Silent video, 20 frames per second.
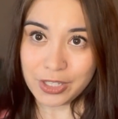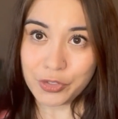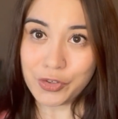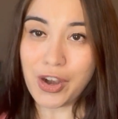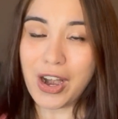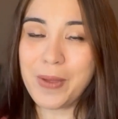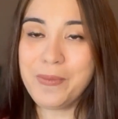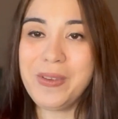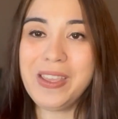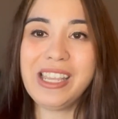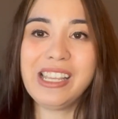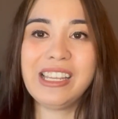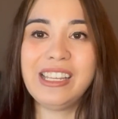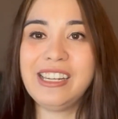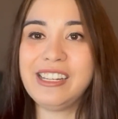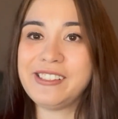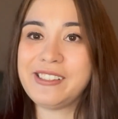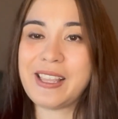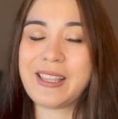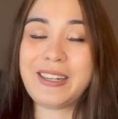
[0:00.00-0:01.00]
Try being a
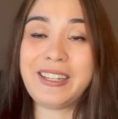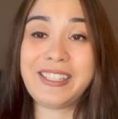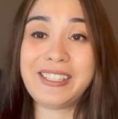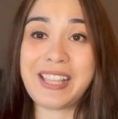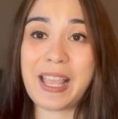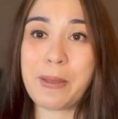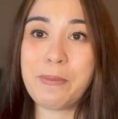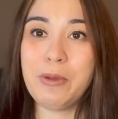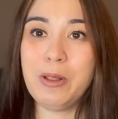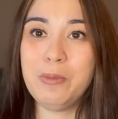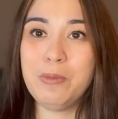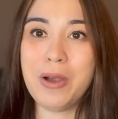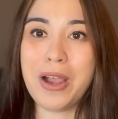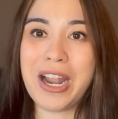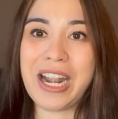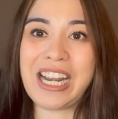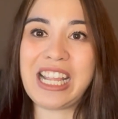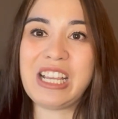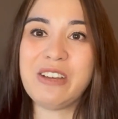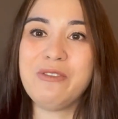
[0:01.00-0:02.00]
dis disabled
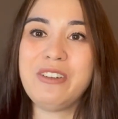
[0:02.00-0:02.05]
body.